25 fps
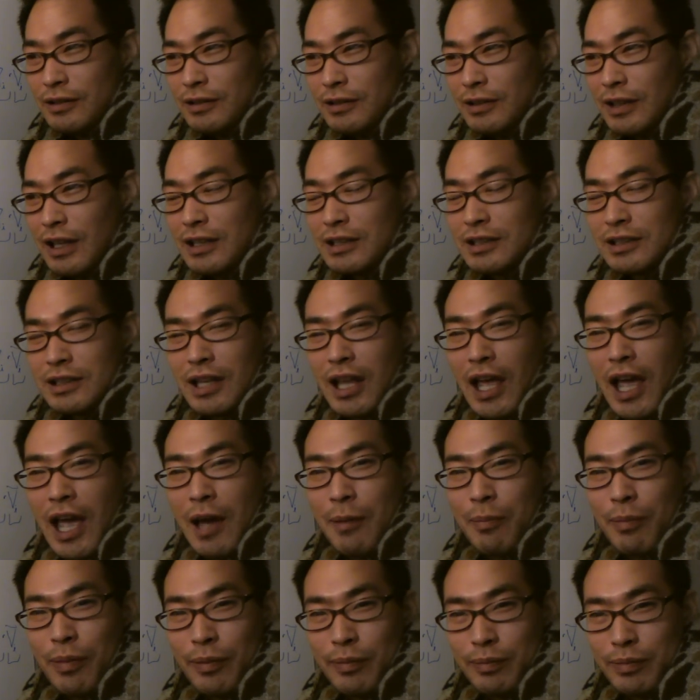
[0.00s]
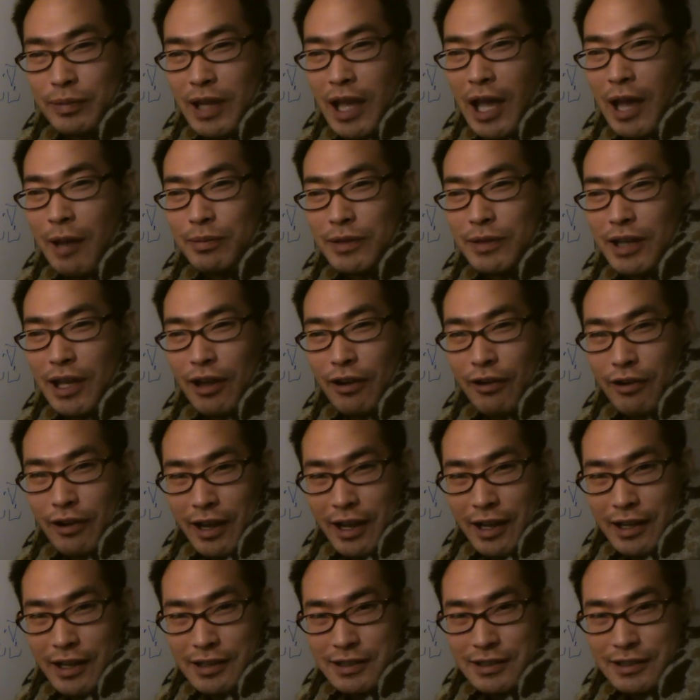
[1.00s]
Let's tap their
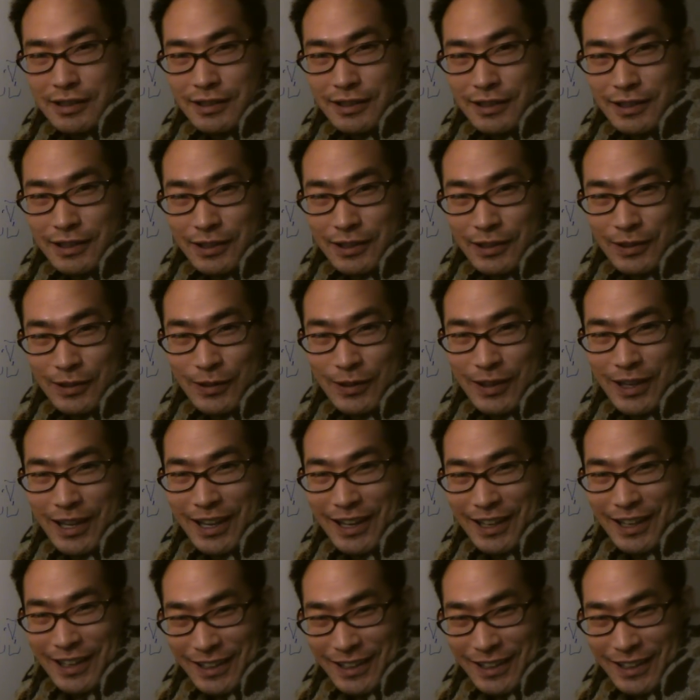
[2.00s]
ass, okay,